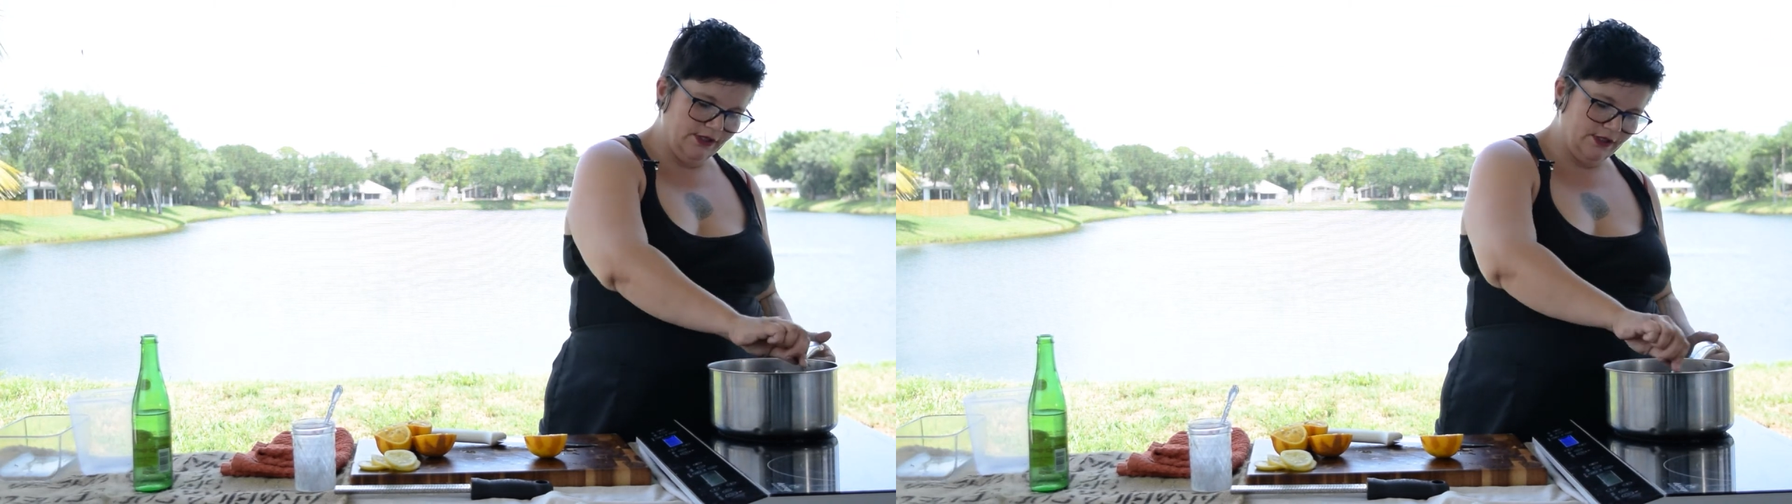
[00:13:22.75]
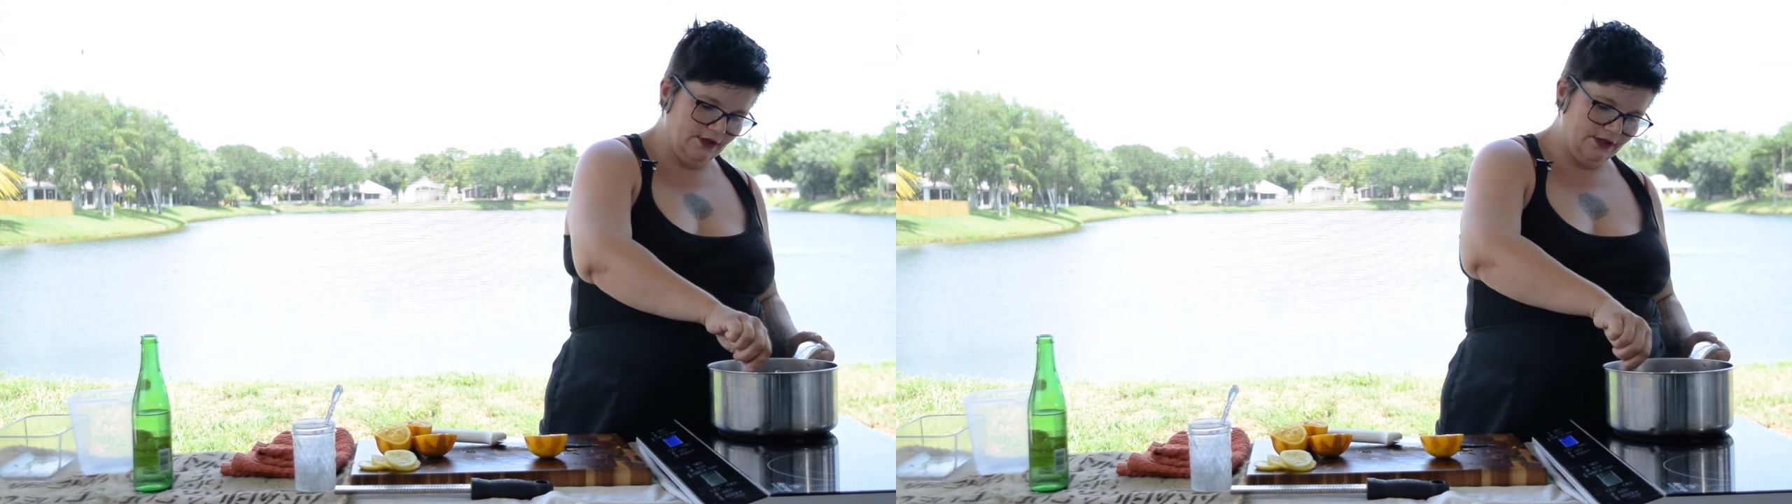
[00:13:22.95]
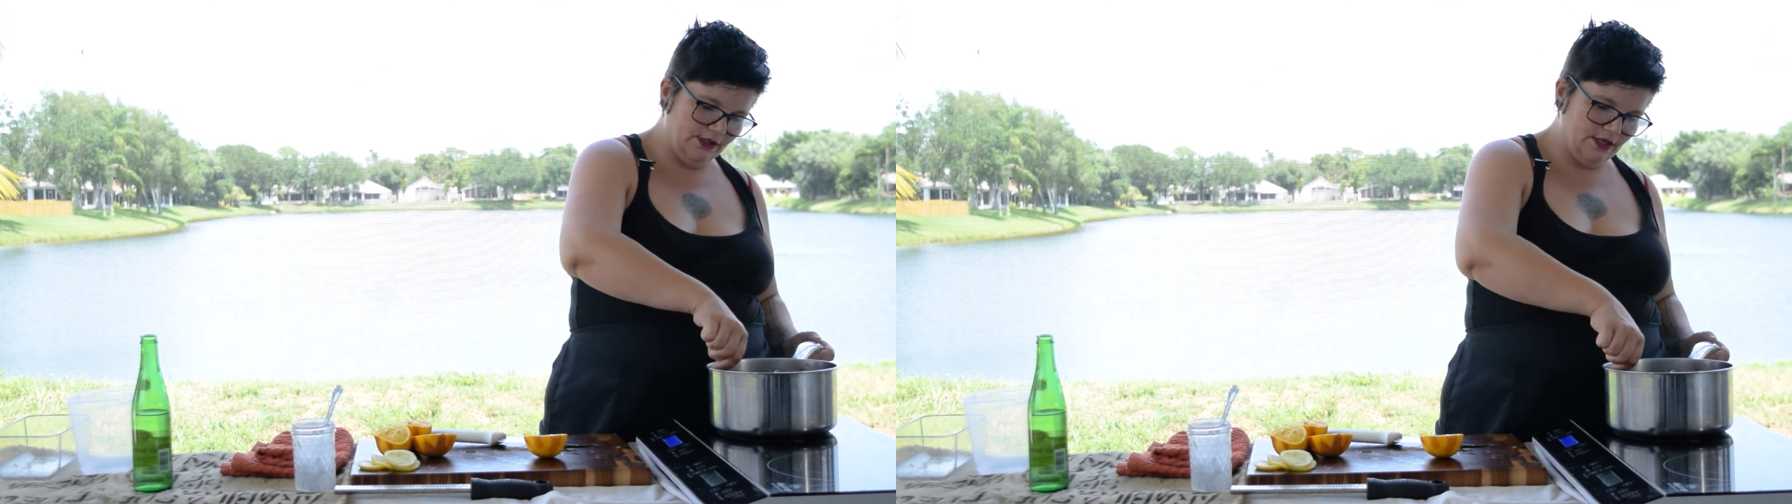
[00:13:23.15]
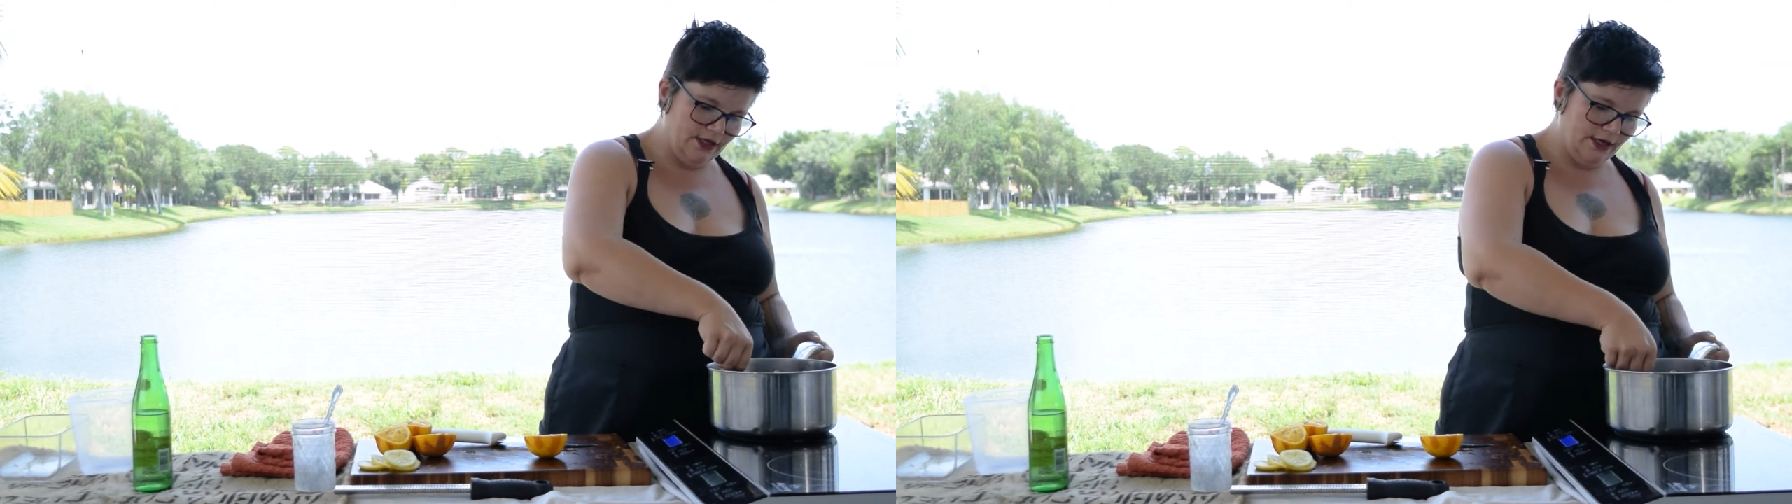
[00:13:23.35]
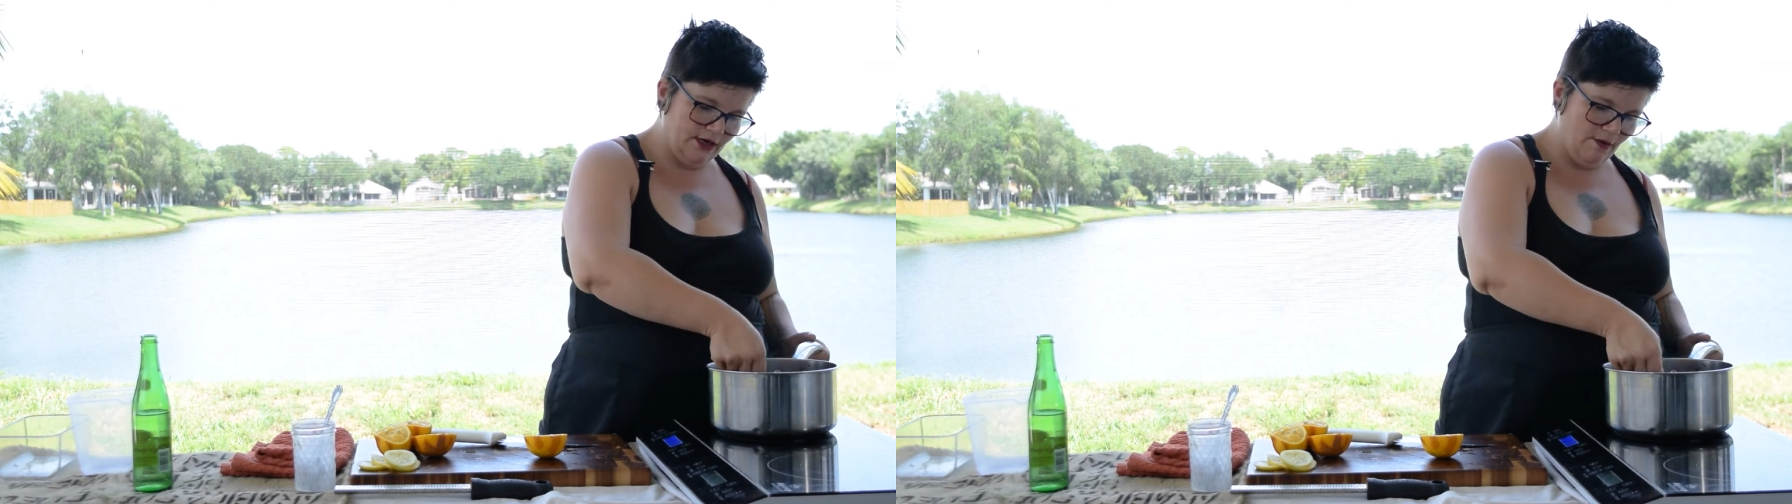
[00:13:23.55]
starts to
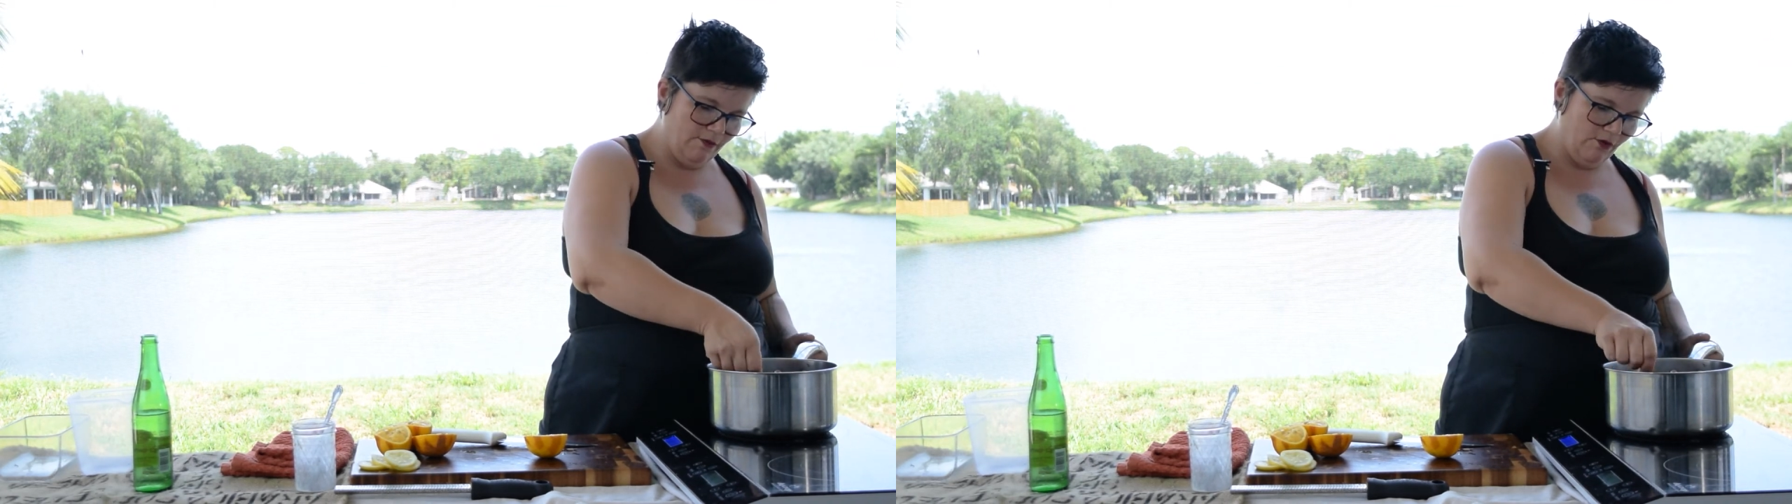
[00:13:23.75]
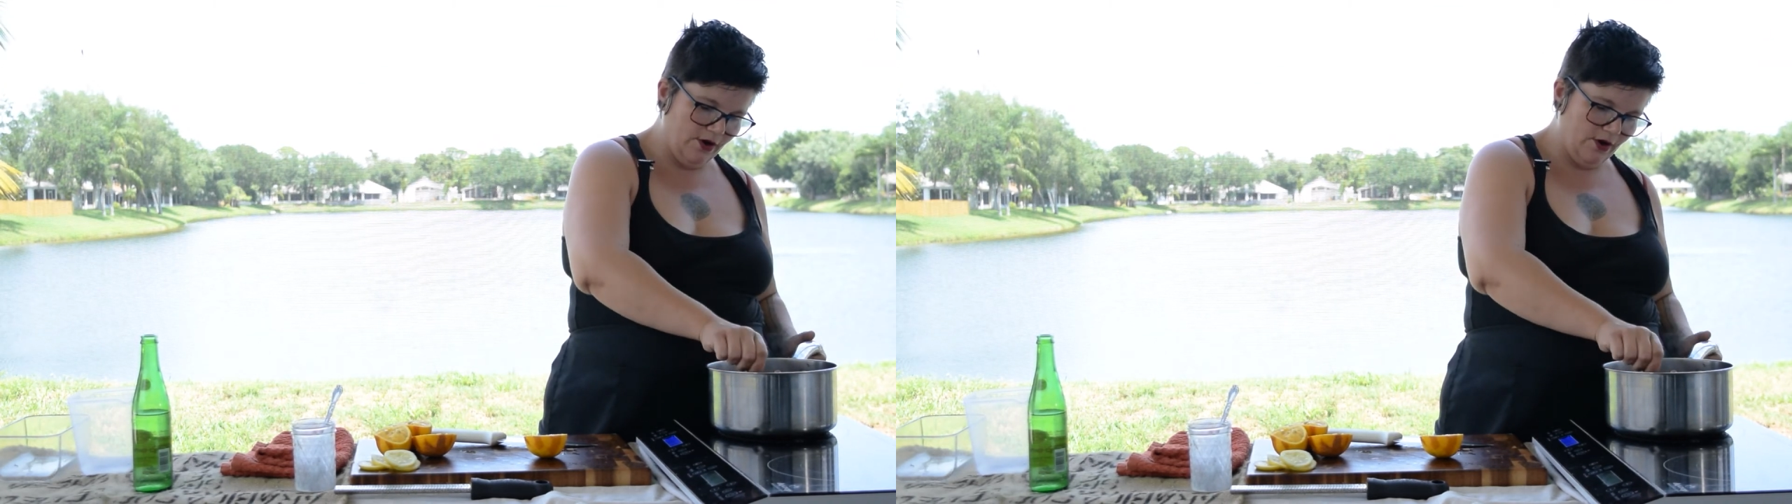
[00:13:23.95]
thicken up for